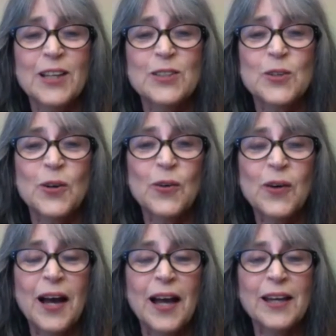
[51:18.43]

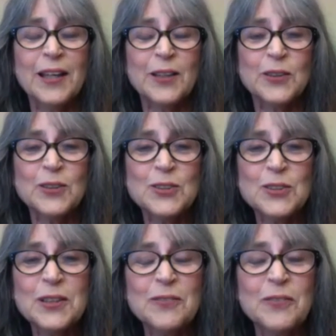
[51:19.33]
So I encourage you
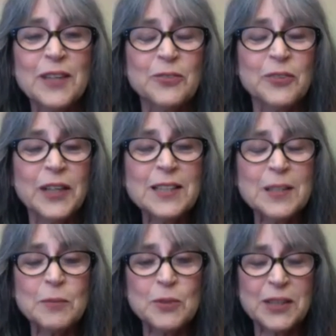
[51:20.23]
to invite friends.
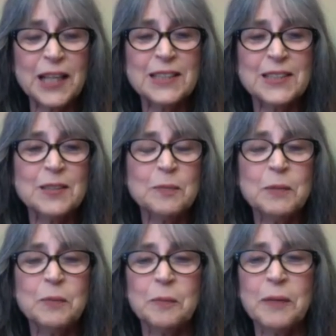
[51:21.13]
I'm so glad to see
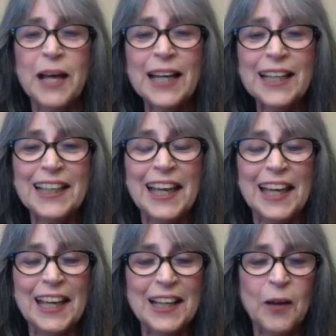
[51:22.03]
people back,
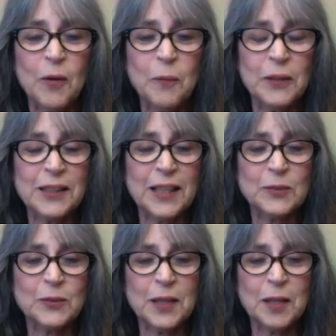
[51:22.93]
and I hope our
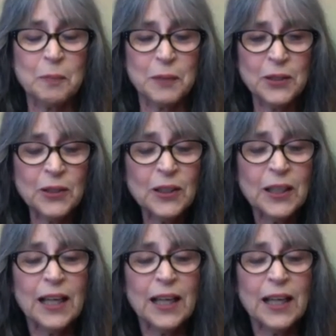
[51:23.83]
class will get bigger.